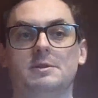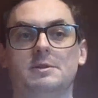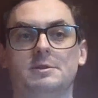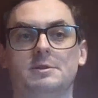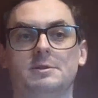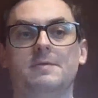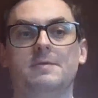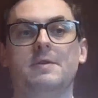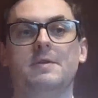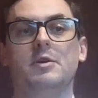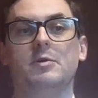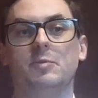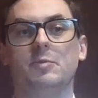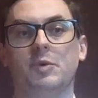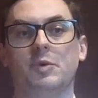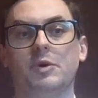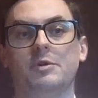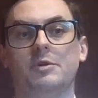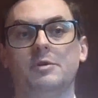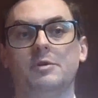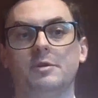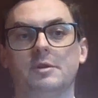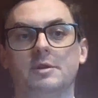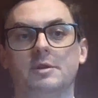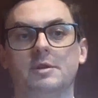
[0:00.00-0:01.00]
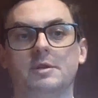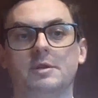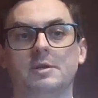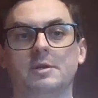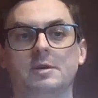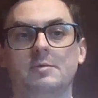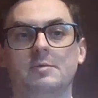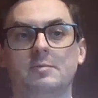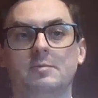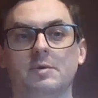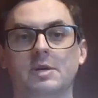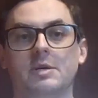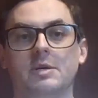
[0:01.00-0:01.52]
very important
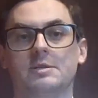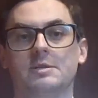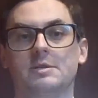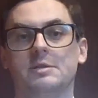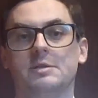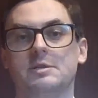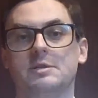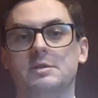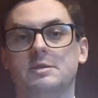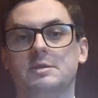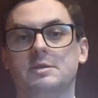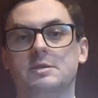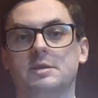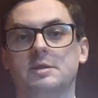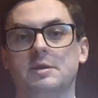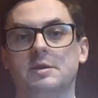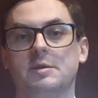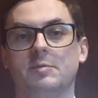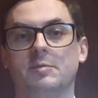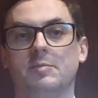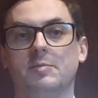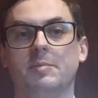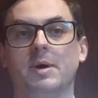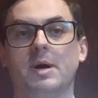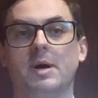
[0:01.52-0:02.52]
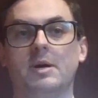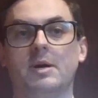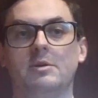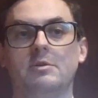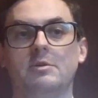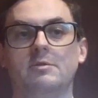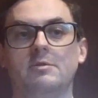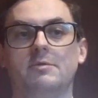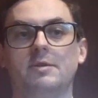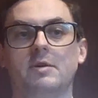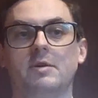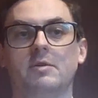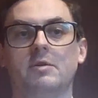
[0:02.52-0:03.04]
because it's part
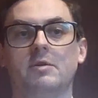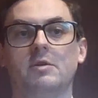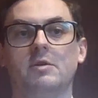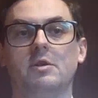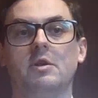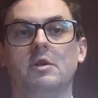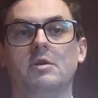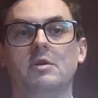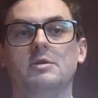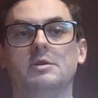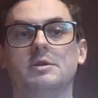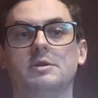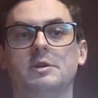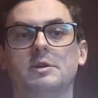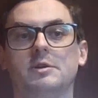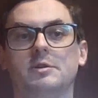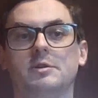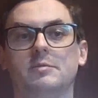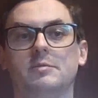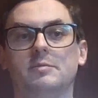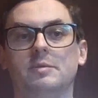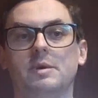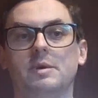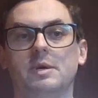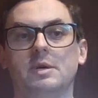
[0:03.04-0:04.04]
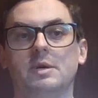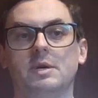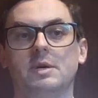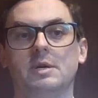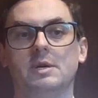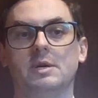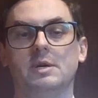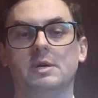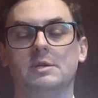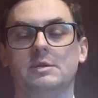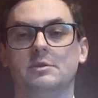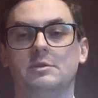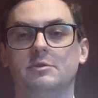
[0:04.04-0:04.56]
of our
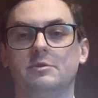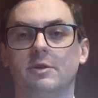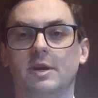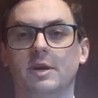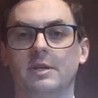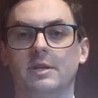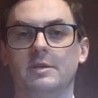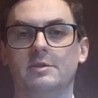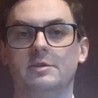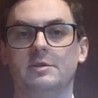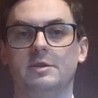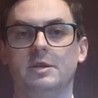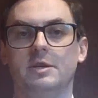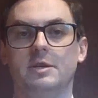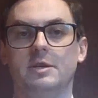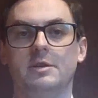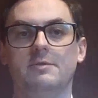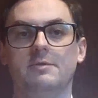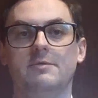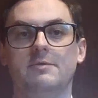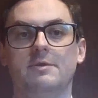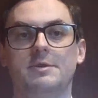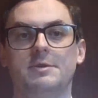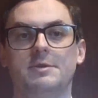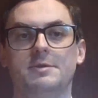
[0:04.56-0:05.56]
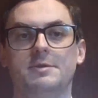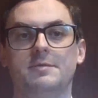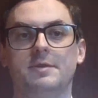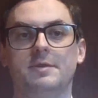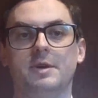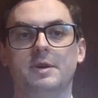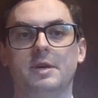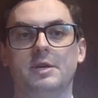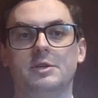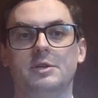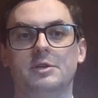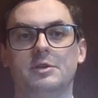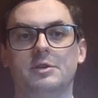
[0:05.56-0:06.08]
long-term strategy and
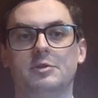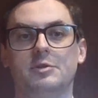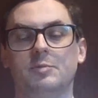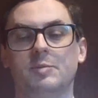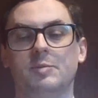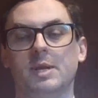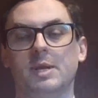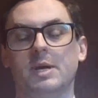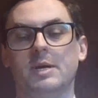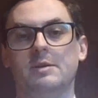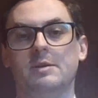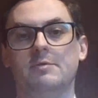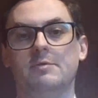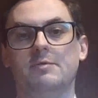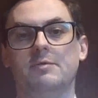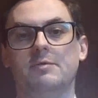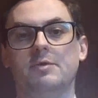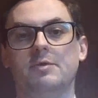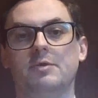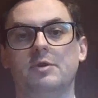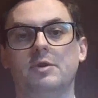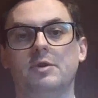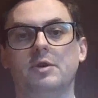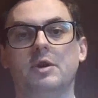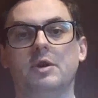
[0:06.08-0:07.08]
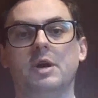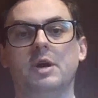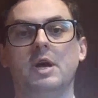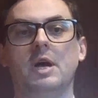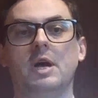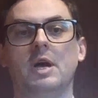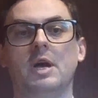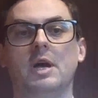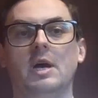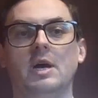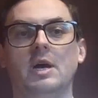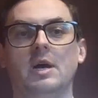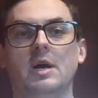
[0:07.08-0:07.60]
diversification plan for
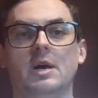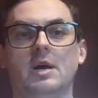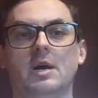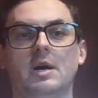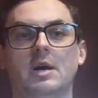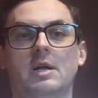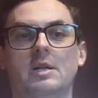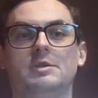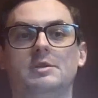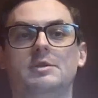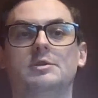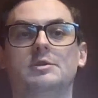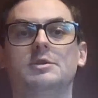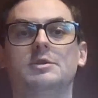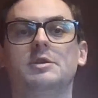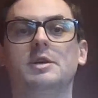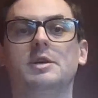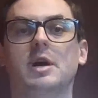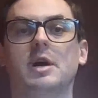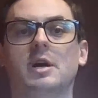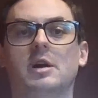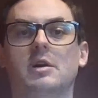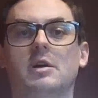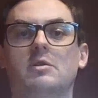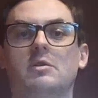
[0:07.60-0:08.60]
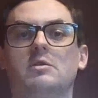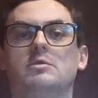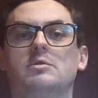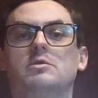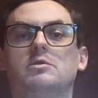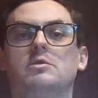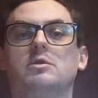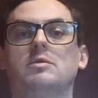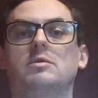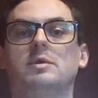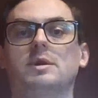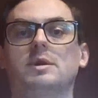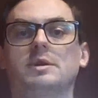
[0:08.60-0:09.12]
LTG Cargo
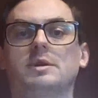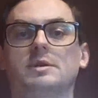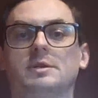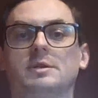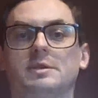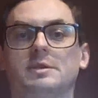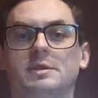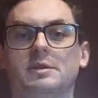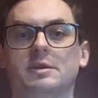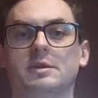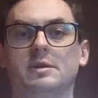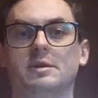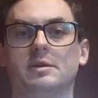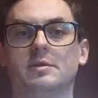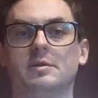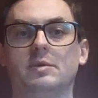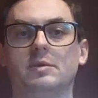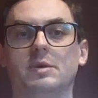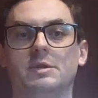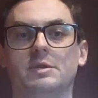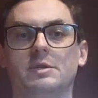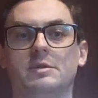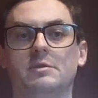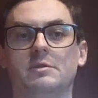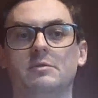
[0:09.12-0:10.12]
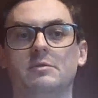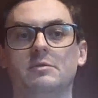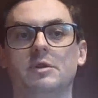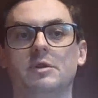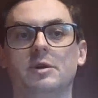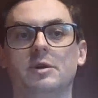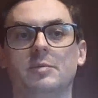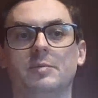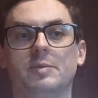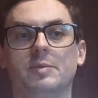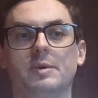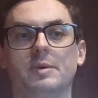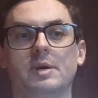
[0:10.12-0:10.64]
towards Western
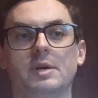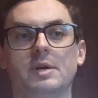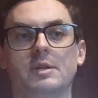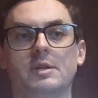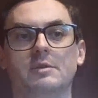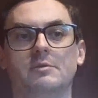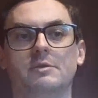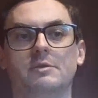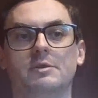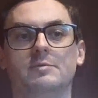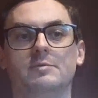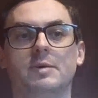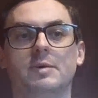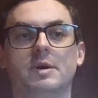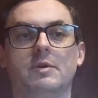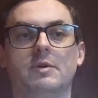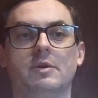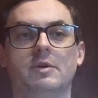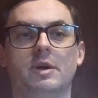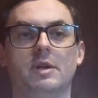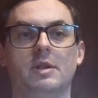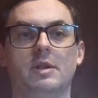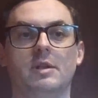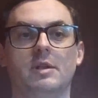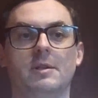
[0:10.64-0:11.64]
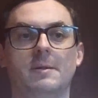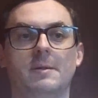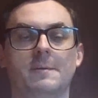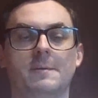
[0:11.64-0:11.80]
Europe countries by rail.